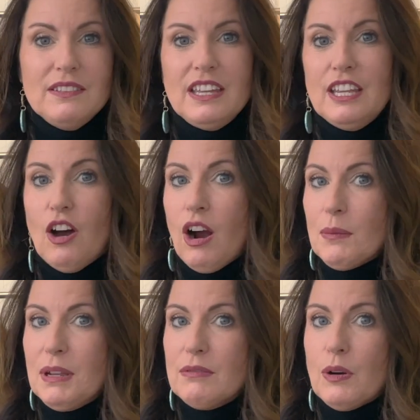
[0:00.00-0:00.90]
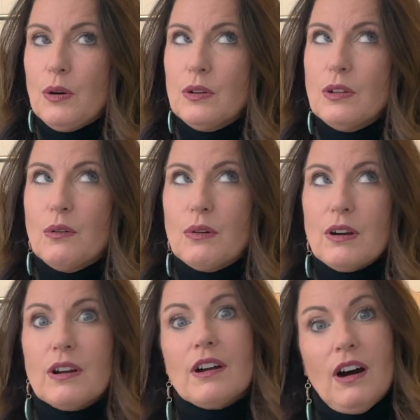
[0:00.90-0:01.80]
the army roll,
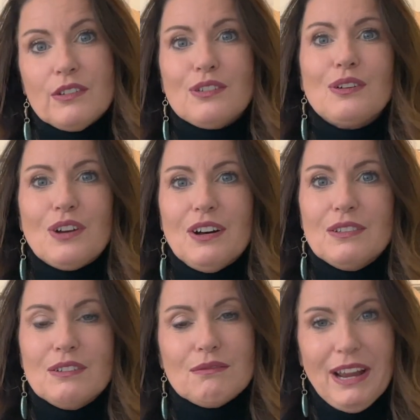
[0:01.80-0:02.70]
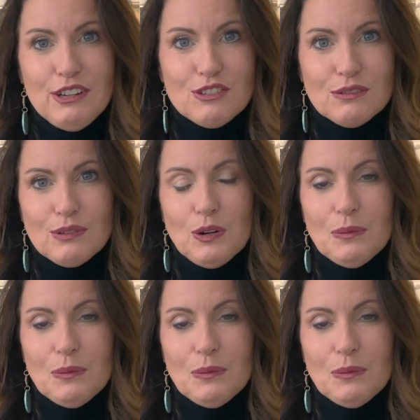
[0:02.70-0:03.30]
or also called the ranger roll